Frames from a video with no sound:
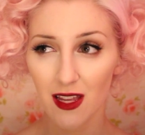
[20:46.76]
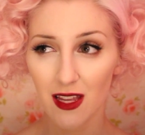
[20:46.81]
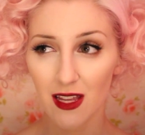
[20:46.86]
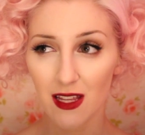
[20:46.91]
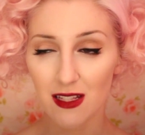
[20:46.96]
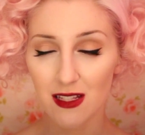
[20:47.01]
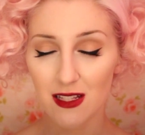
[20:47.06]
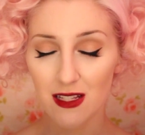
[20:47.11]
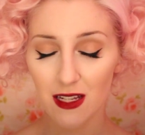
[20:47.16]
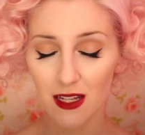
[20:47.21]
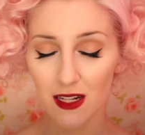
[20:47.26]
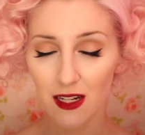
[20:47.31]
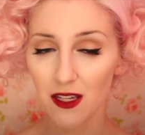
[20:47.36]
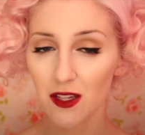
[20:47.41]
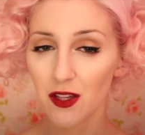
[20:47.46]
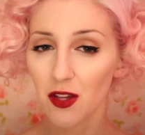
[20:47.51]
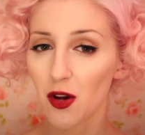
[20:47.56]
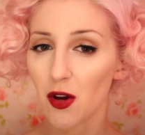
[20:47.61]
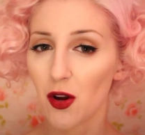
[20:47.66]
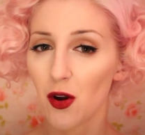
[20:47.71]
it's gonna
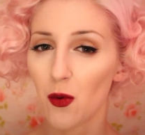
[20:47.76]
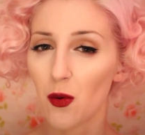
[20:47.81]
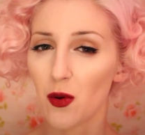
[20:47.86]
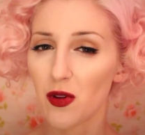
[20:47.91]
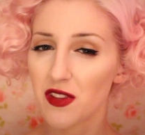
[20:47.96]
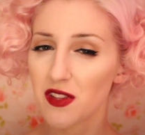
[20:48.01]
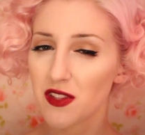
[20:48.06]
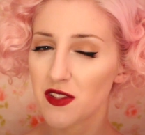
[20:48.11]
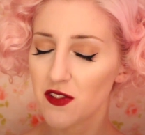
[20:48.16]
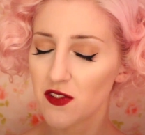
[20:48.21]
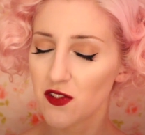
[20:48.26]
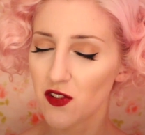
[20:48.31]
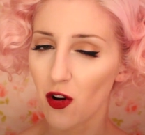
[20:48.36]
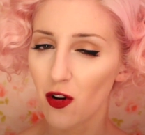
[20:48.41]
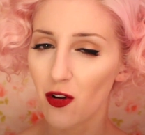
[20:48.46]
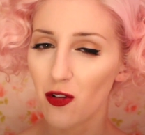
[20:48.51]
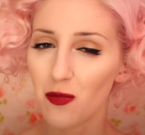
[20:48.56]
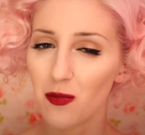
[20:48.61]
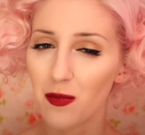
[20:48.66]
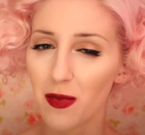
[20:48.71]
go with so
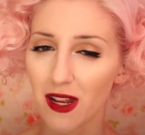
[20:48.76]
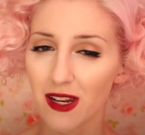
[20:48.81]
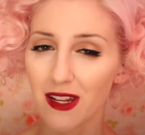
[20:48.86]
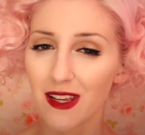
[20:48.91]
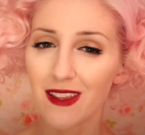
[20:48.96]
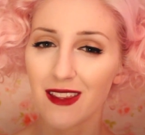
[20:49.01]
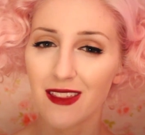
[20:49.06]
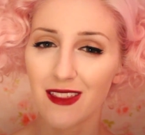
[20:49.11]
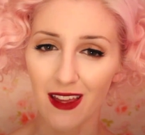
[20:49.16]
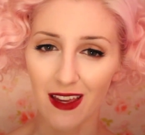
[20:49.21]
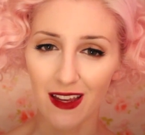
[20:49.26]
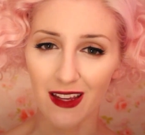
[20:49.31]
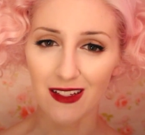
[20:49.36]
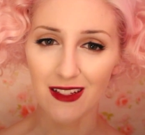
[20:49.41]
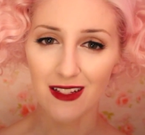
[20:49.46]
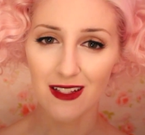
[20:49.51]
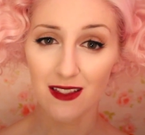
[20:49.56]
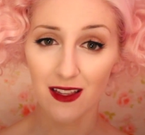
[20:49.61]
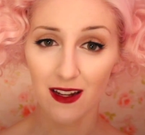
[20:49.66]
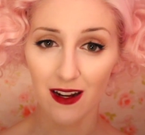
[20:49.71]
many
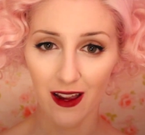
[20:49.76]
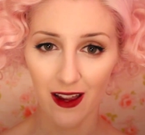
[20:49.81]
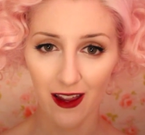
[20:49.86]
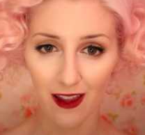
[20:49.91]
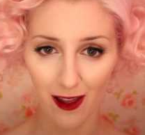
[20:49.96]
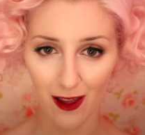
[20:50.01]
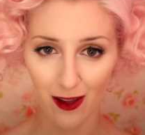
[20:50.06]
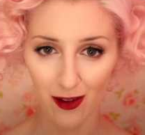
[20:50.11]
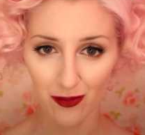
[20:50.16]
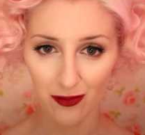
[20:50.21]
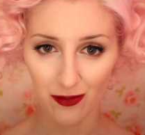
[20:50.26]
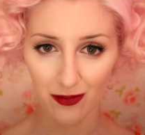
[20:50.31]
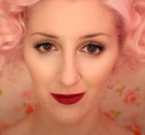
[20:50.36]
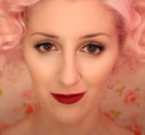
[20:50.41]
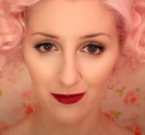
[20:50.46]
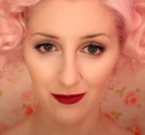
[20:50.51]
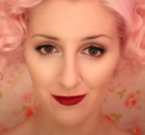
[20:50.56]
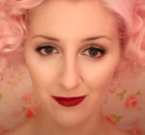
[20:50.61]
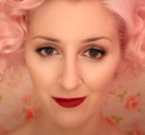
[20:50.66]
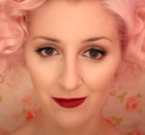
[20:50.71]
things that I
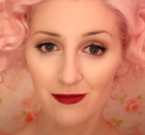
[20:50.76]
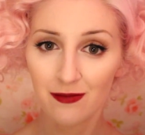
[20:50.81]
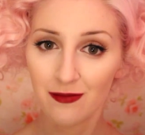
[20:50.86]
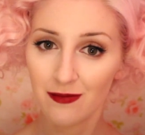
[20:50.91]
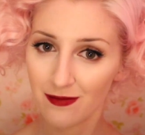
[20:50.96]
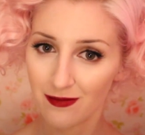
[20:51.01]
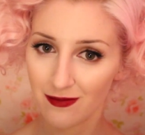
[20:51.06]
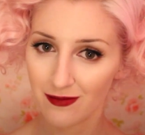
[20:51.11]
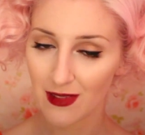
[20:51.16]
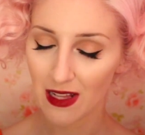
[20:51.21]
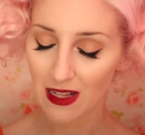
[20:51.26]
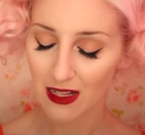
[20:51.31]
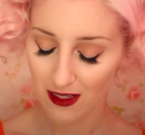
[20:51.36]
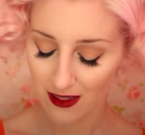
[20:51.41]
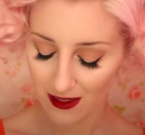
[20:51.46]
have.